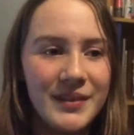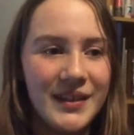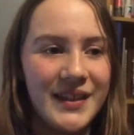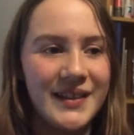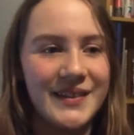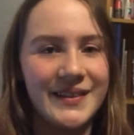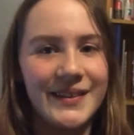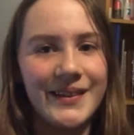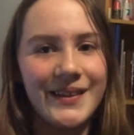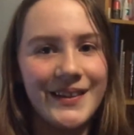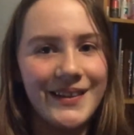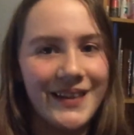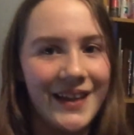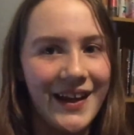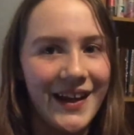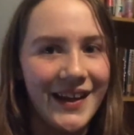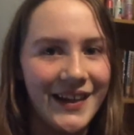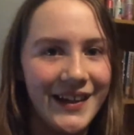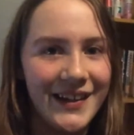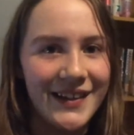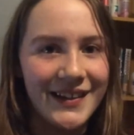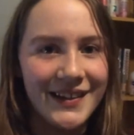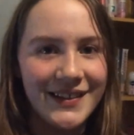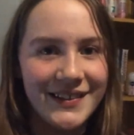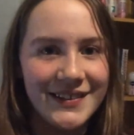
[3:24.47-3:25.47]
Like the
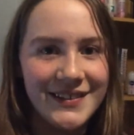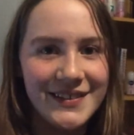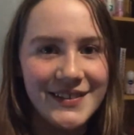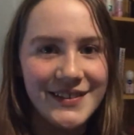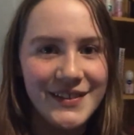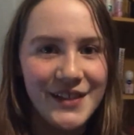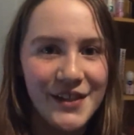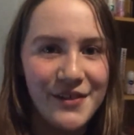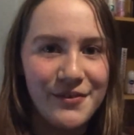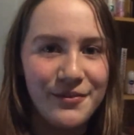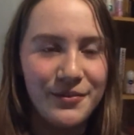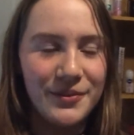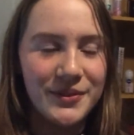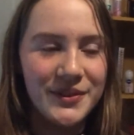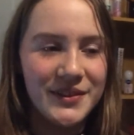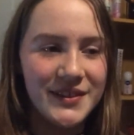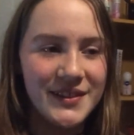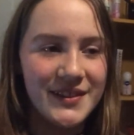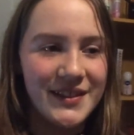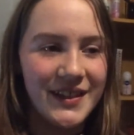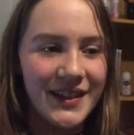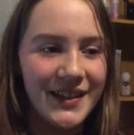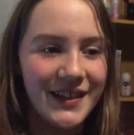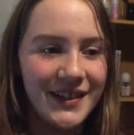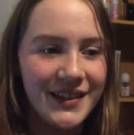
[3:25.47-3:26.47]
lighting and stuff
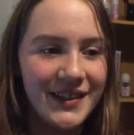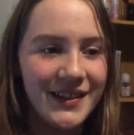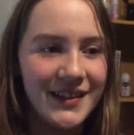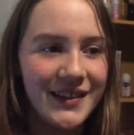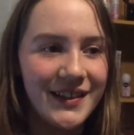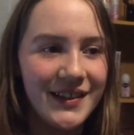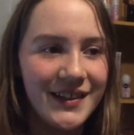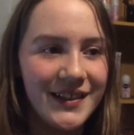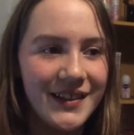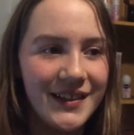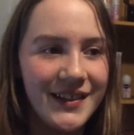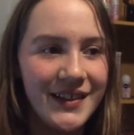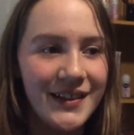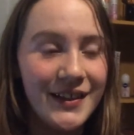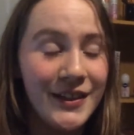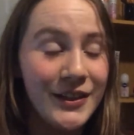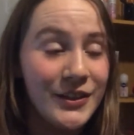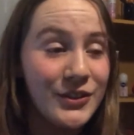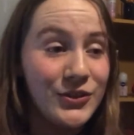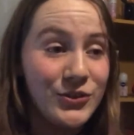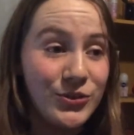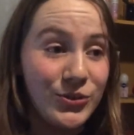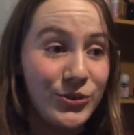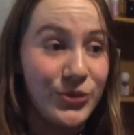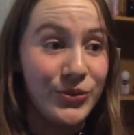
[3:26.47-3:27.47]
was like
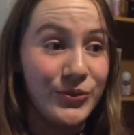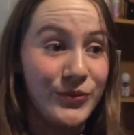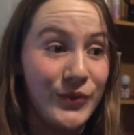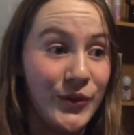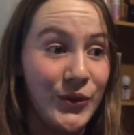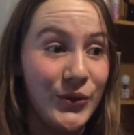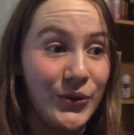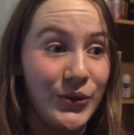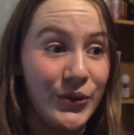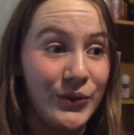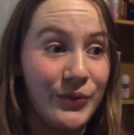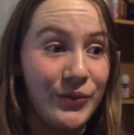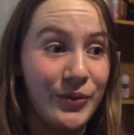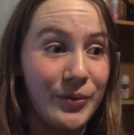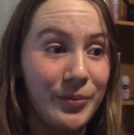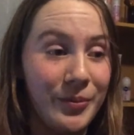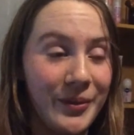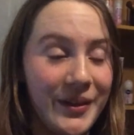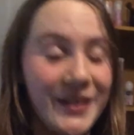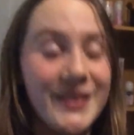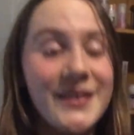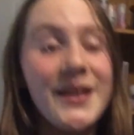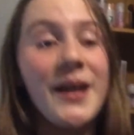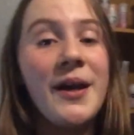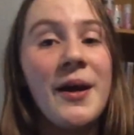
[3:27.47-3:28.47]
sort of all over the
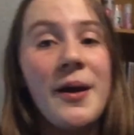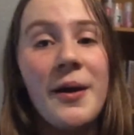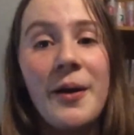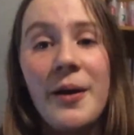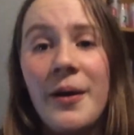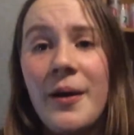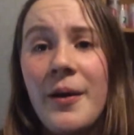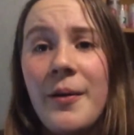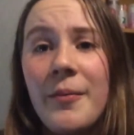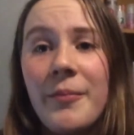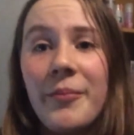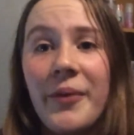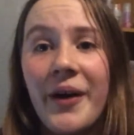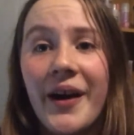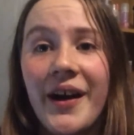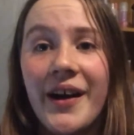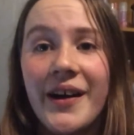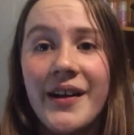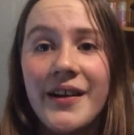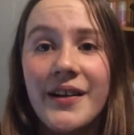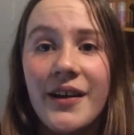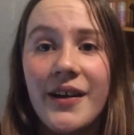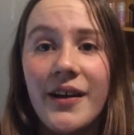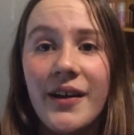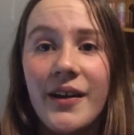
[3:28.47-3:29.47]
place,
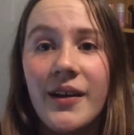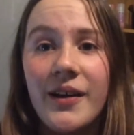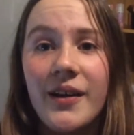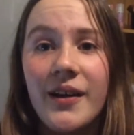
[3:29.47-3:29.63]
but